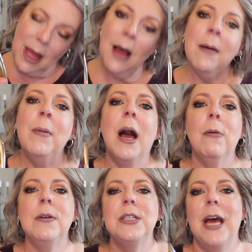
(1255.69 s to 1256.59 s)
um, I
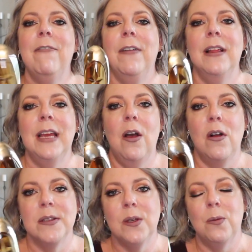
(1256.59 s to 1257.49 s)
would definitely
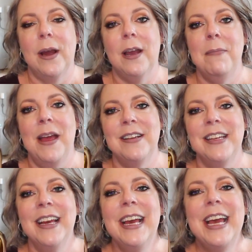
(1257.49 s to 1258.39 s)
also recommend
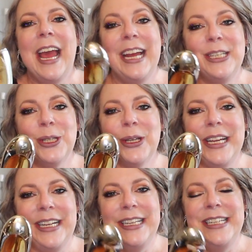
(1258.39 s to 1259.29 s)
Angel
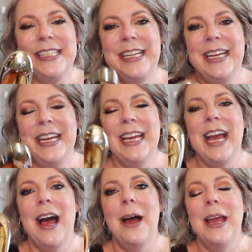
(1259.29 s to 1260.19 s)
EDT.
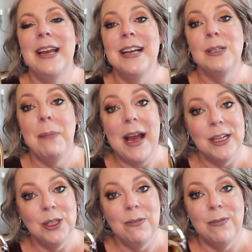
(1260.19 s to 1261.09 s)
Uh, it has
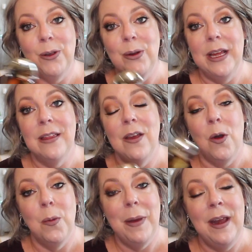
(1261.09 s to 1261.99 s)
passion fruit in the
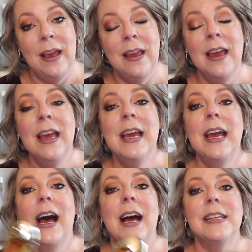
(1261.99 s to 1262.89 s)
opening
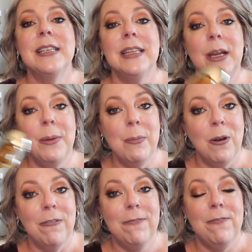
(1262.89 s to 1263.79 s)
uh, it's a little bit
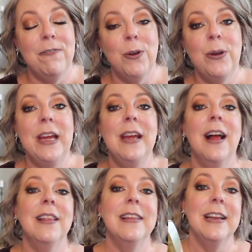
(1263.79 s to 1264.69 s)
more fruity,
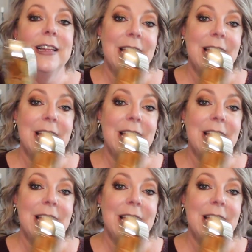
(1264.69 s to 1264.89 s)
a little